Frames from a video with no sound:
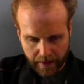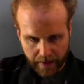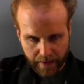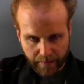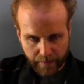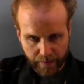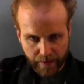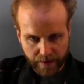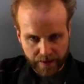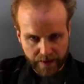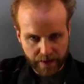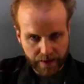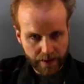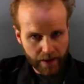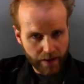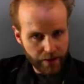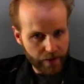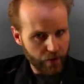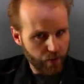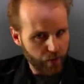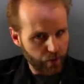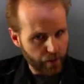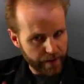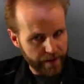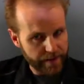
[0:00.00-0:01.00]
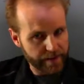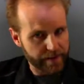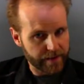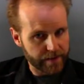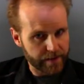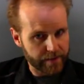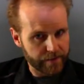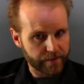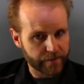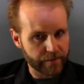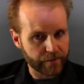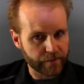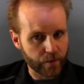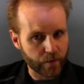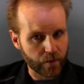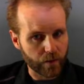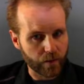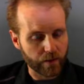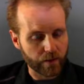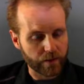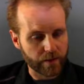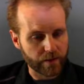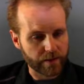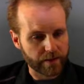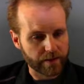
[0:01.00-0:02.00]
There's another reason
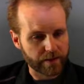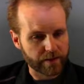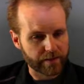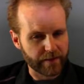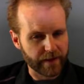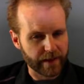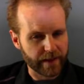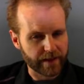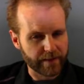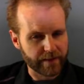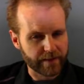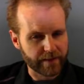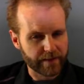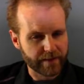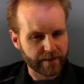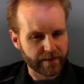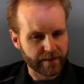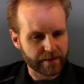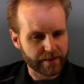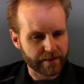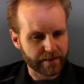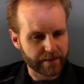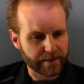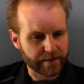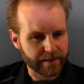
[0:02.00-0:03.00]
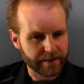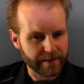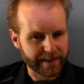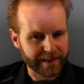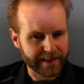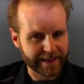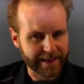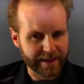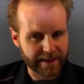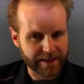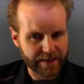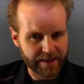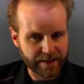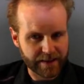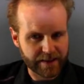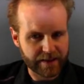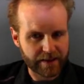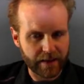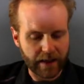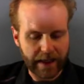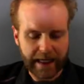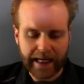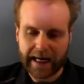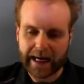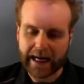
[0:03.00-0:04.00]
for a device getting
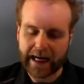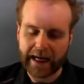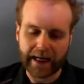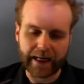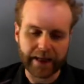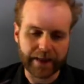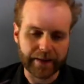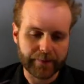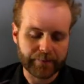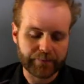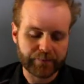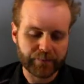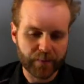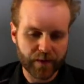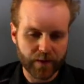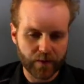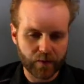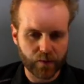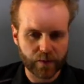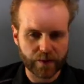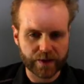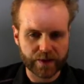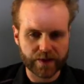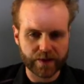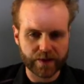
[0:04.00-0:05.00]
stuck high, which